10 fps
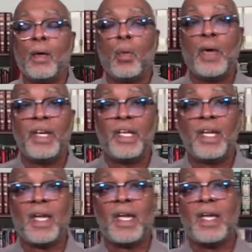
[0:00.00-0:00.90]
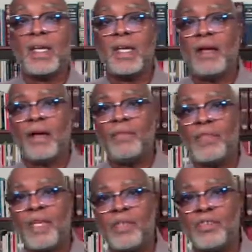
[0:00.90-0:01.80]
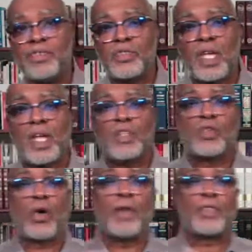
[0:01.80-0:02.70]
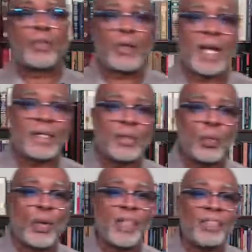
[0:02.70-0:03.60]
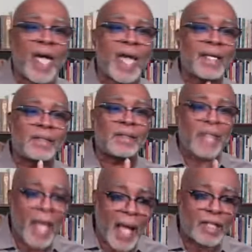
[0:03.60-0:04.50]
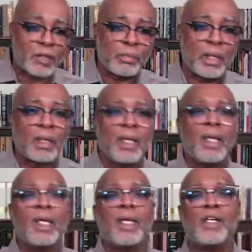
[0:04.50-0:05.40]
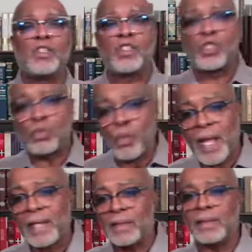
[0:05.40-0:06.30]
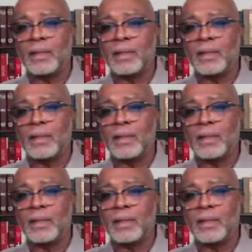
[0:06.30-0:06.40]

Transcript: When any of these things are threatened, when that attachment is threatened,